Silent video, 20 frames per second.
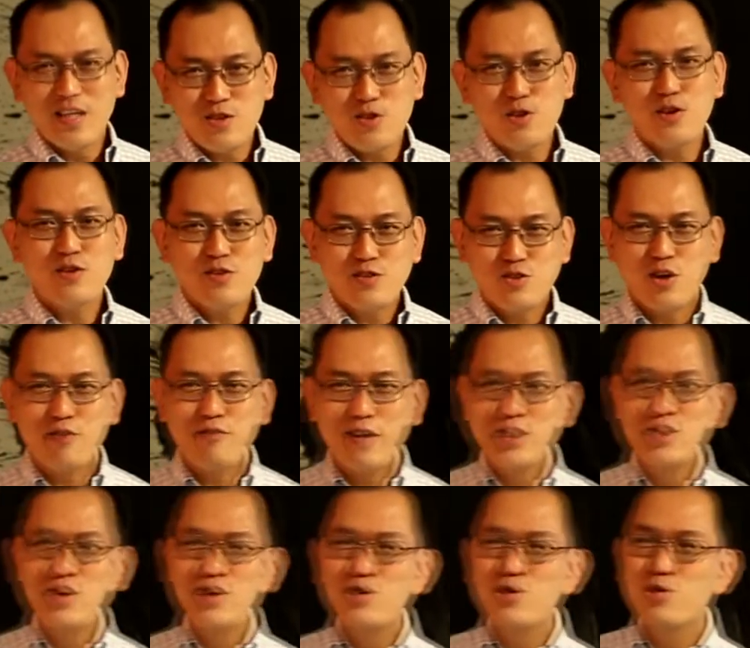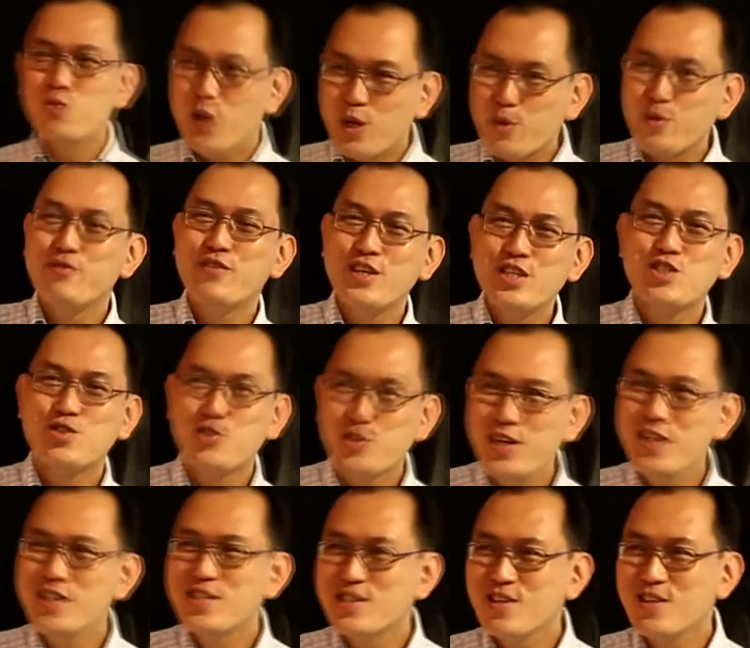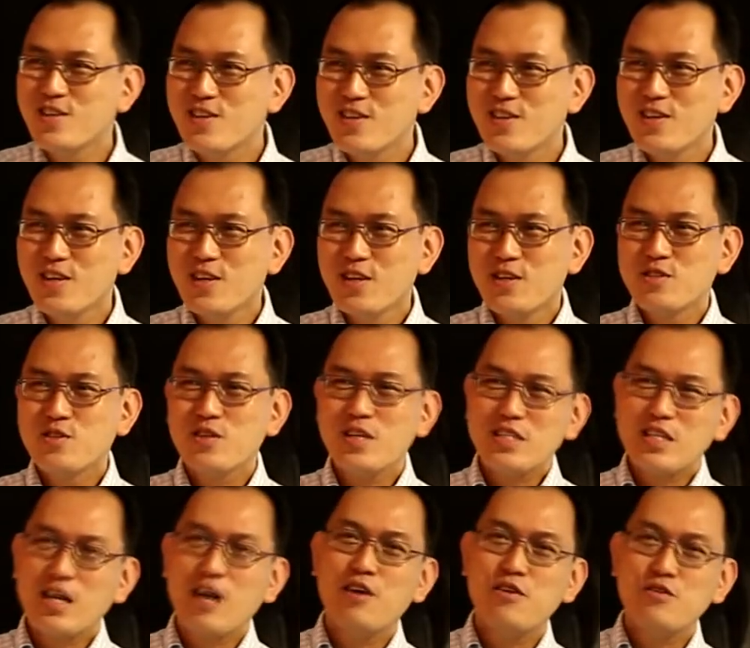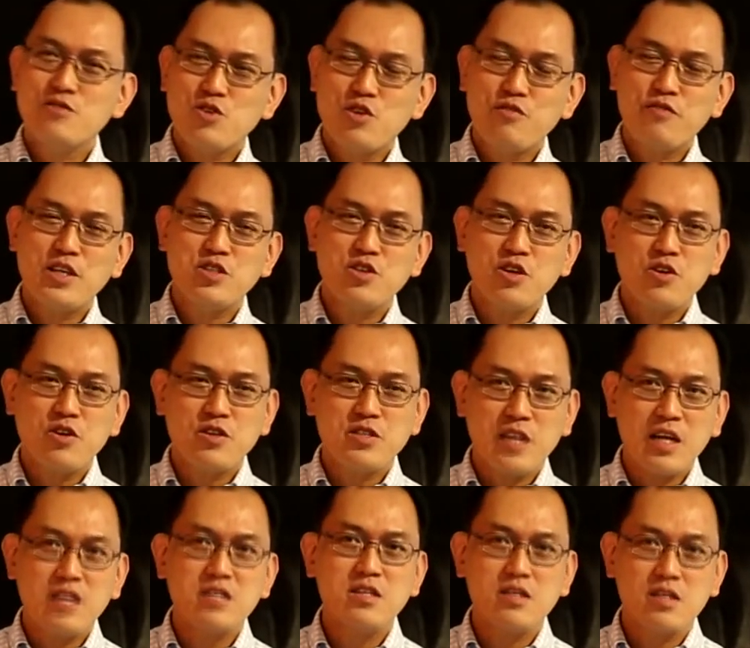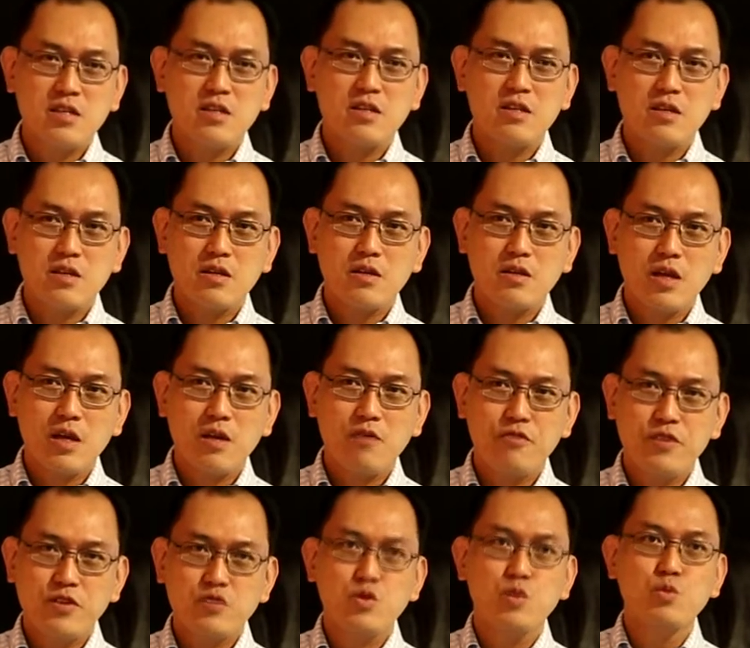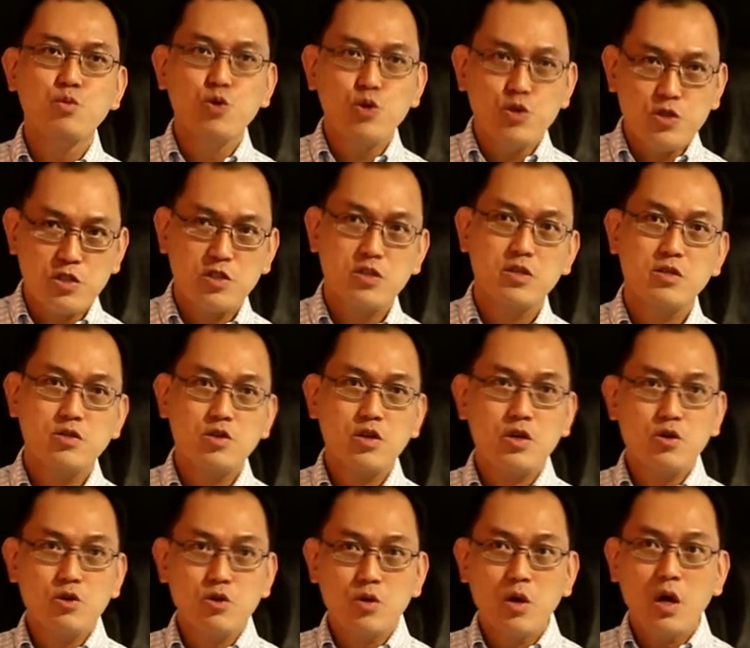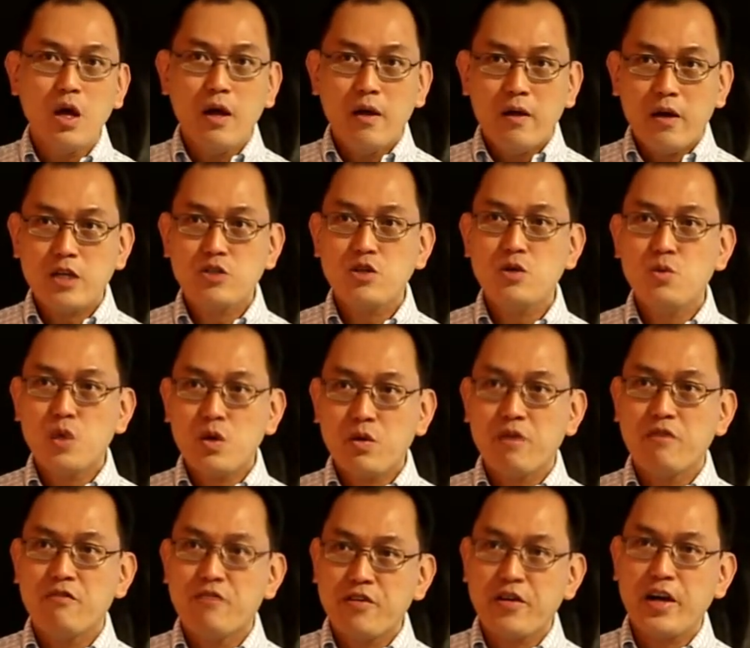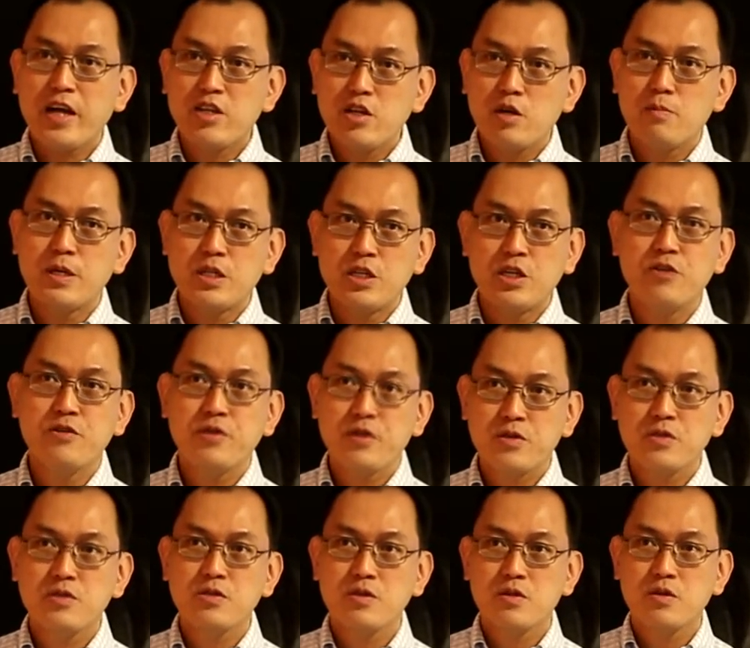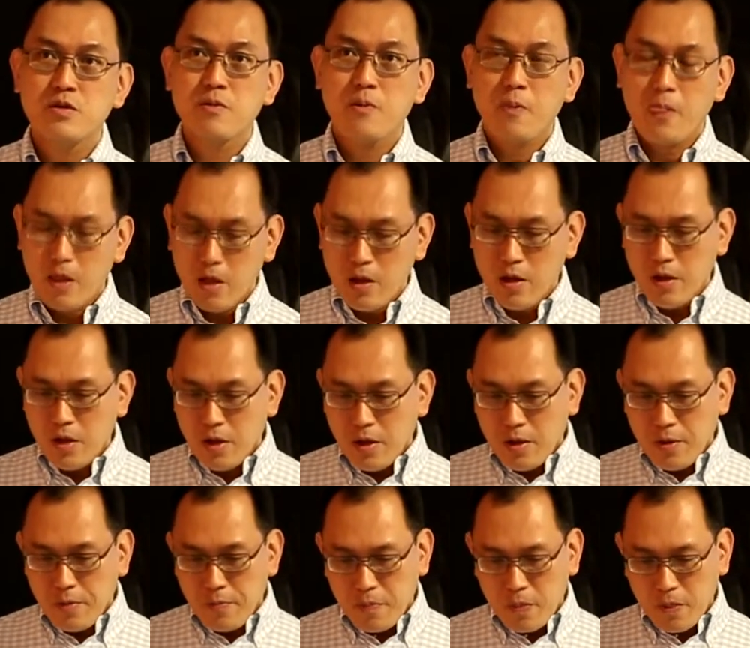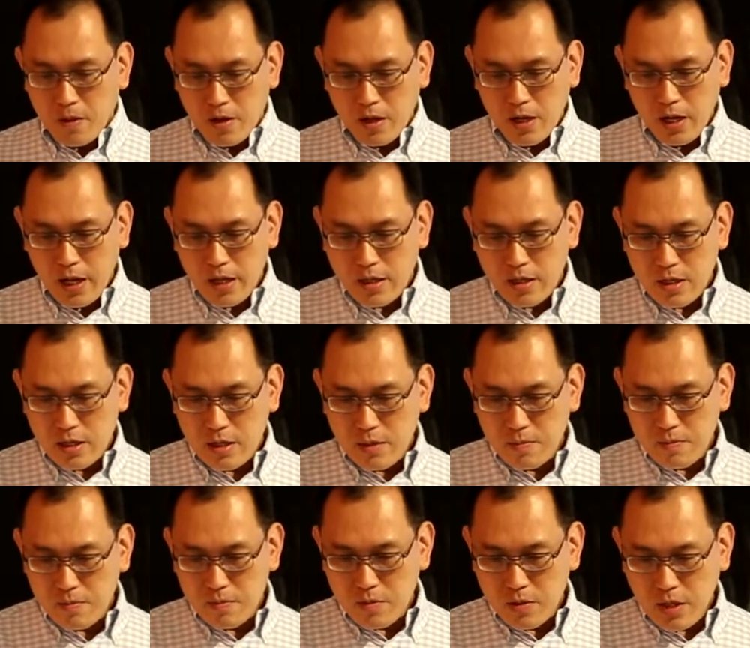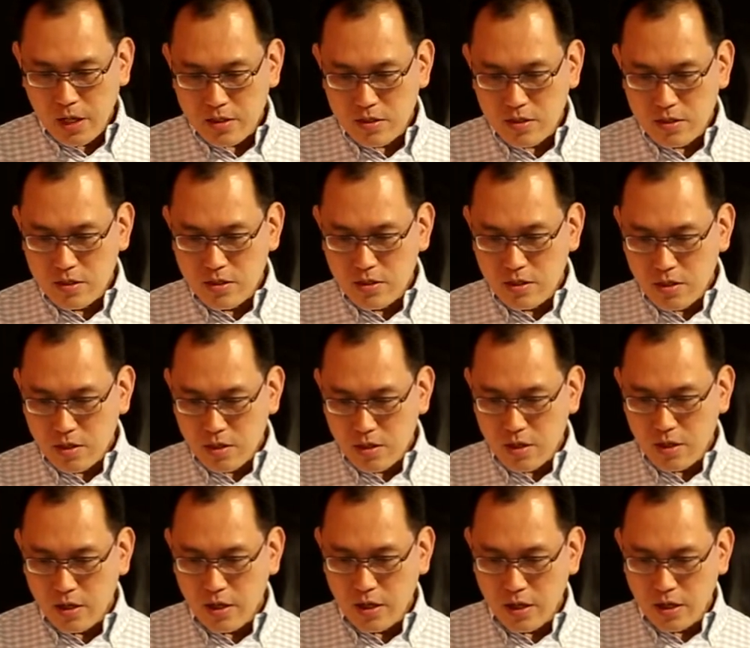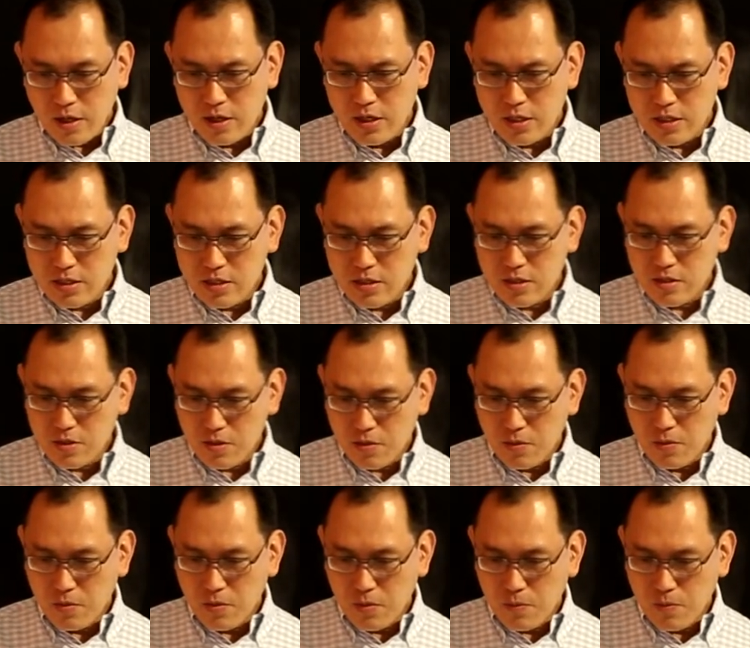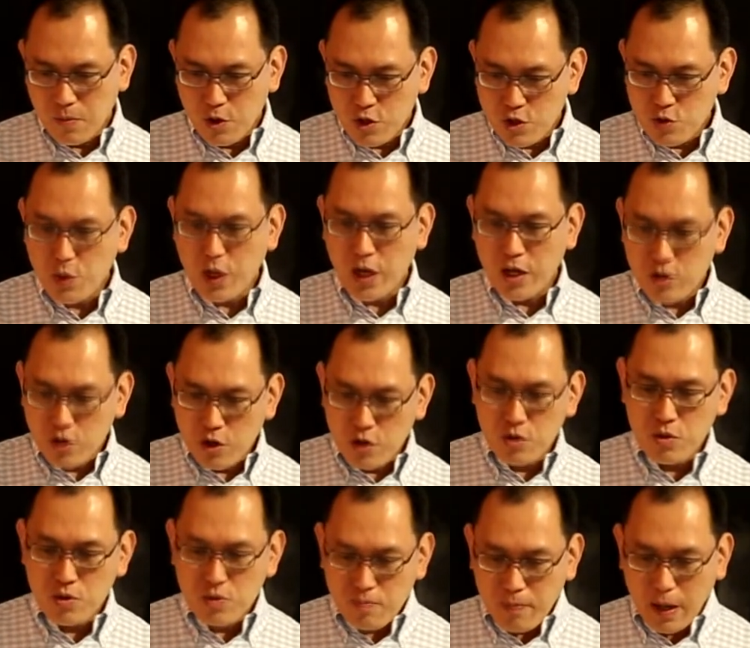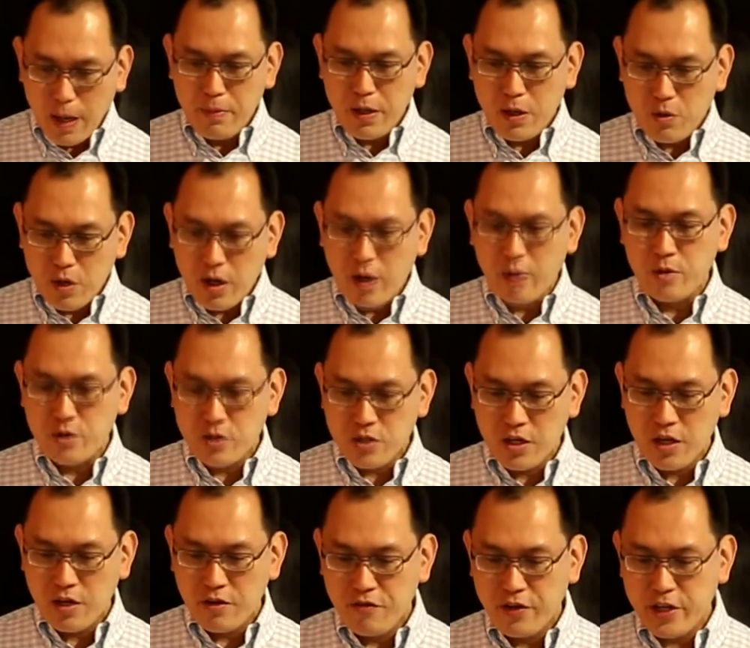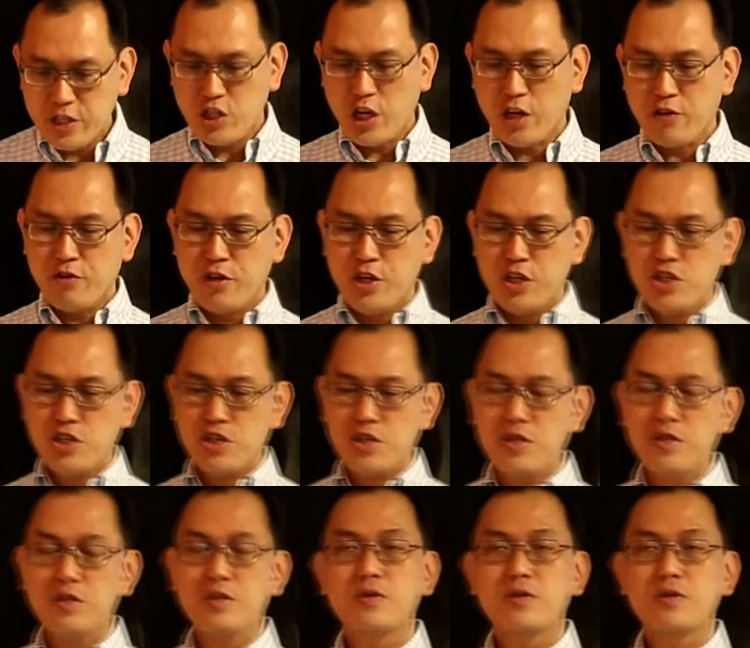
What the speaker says: told Chong Fa Cheong to work with these trees, you know. So that's how Chong Fa Cheong got started. Okay, first with wood. So he could actually work with a variety of materials. Okay, and that's his most well-known public work, I would say, first generation.